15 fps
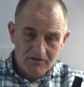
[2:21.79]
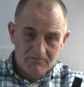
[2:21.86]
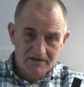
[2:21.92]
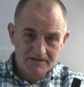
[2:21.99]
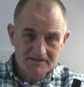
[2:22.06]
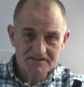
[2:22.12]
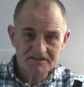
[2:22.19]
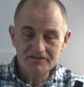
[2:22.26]

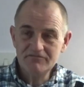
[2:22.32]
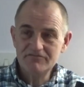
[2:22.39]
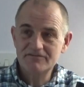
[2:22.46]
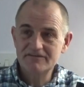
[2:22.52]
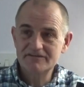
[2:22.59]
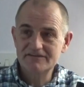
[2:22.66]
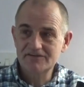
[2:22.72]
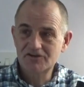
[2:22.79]
Once you've
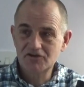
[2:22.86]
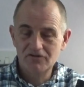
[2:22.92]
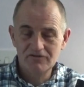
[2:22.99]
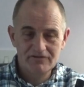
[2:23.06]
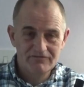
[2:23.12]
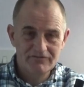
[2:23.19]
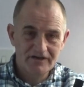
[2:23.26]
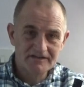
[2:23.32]
got
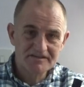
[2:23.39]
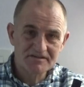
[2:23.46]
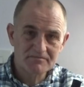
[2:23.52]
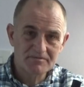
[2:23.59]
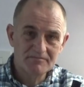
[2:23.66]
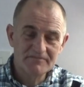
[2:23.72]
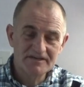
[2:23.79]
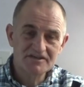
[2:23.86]
the first
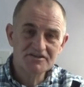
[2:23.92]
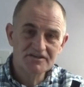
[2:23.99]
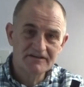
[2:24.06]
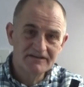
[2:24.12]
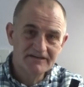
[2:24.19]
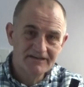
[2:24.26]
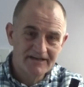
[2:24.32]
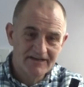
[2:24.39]
permission,
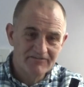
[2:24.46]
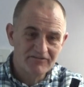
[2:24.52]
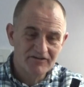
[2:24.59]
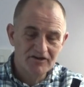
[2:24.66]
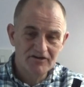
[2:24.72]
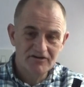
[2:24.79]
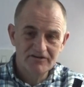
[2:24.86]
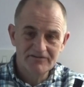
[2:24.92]
if
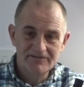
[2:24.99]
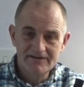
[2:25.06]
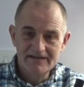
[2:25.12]
you